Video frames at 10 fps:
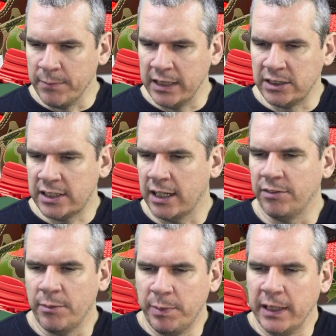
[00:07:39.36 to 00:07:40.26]
instead of
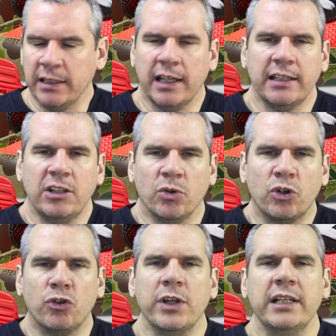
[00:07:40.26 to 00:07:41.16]
it being like, you know,
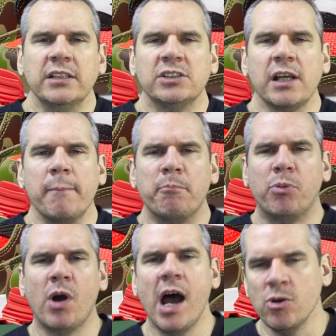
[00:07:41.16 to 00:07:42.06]
greens and
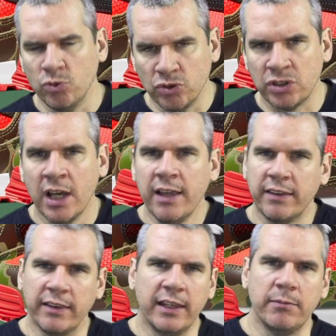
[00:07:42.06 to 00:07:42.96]
browns,
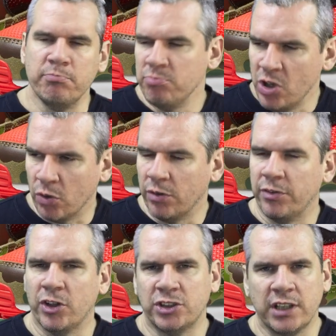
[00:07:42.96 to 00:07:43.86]
that they, you know,
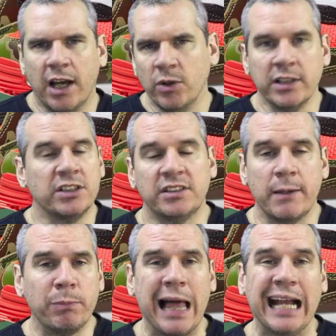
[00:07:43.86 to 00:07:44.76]
reversed it out into, say,
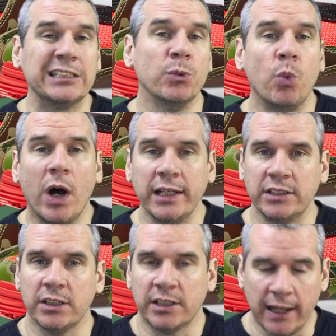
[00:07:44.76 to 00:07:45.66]
blacks and
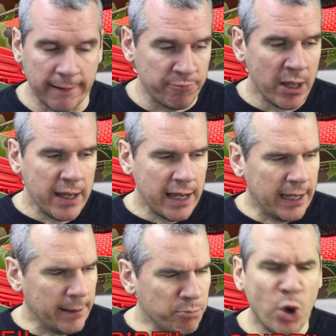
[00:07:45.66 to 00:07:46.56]
whites, a kind of
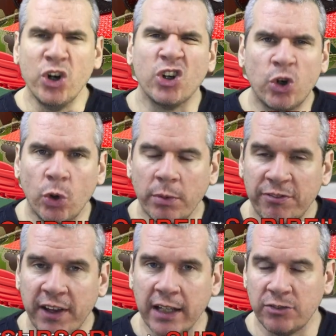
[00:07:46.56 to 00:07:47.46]
monochrome
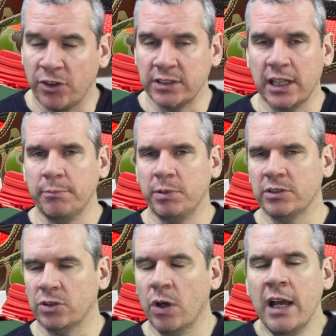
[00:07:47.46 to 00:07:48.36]
effect, for example.
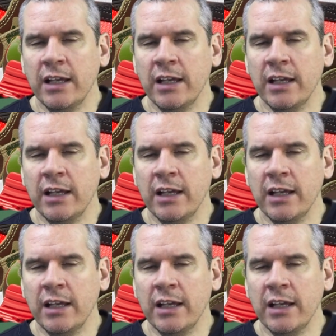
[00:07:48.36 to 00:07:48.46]
So